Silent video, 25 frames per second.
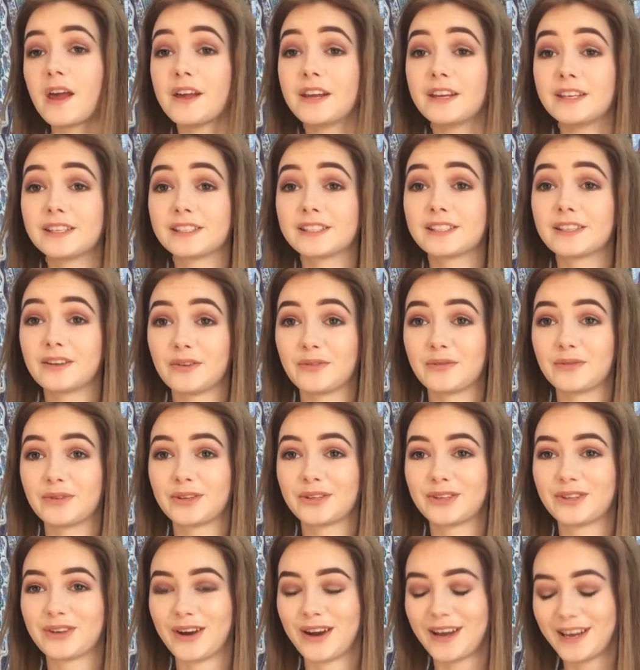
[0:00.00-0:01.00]
still
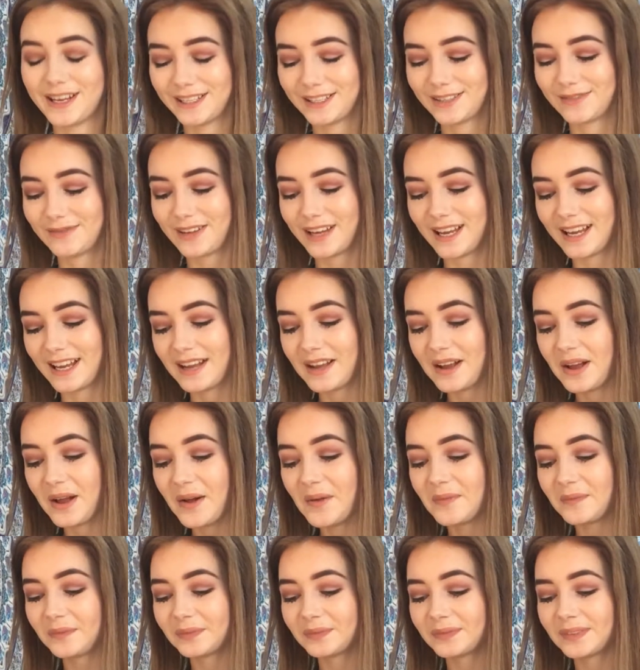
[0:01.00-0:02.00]
frustrates me.
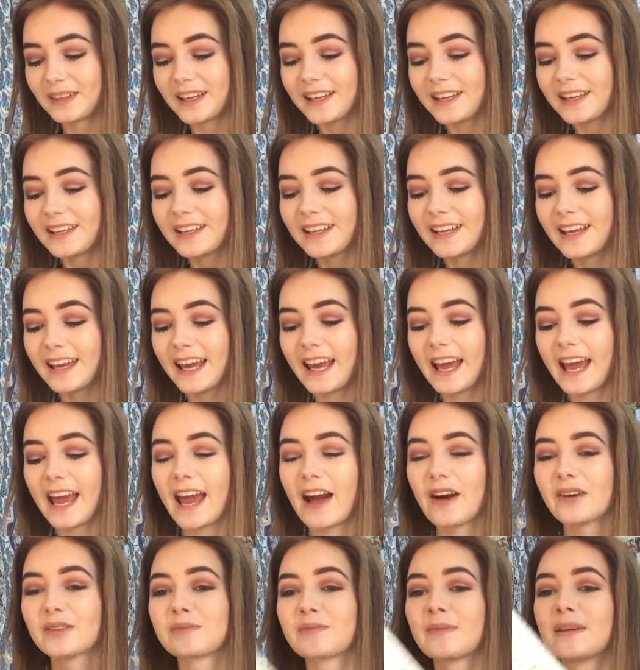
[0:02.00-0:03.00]
Here,
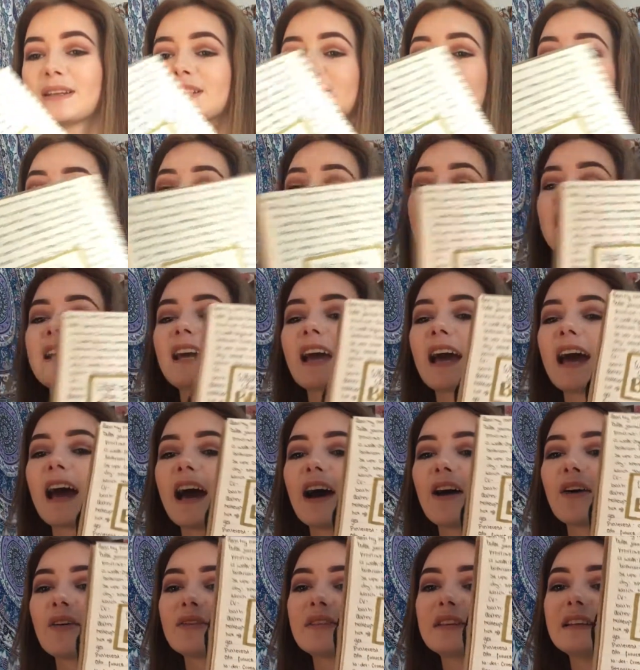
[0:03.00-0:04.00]
I was meant to write get a
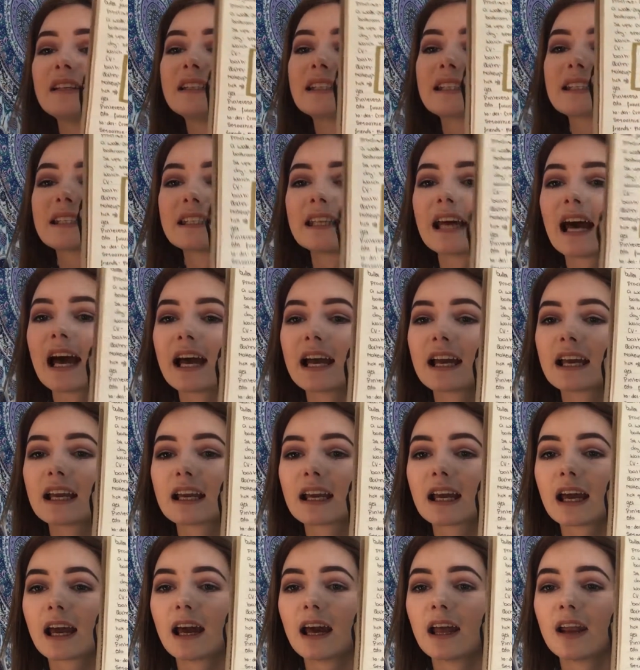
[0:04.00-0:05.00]
healthy
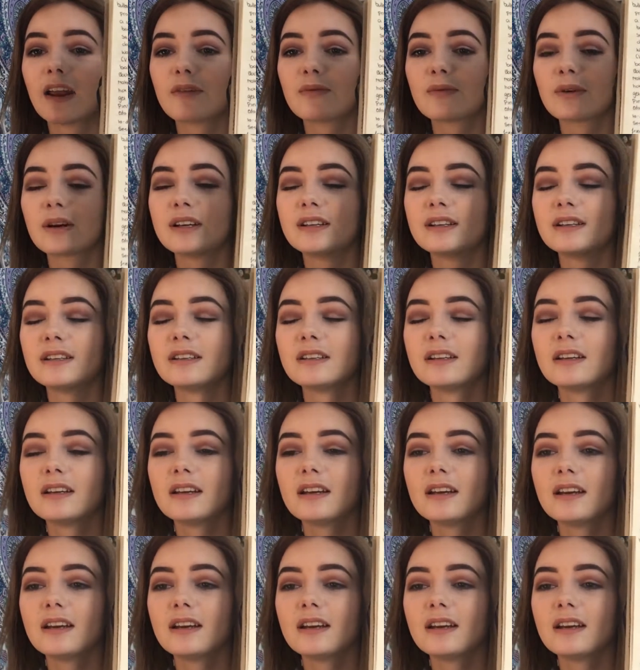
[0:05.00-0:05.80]
snack, and I've written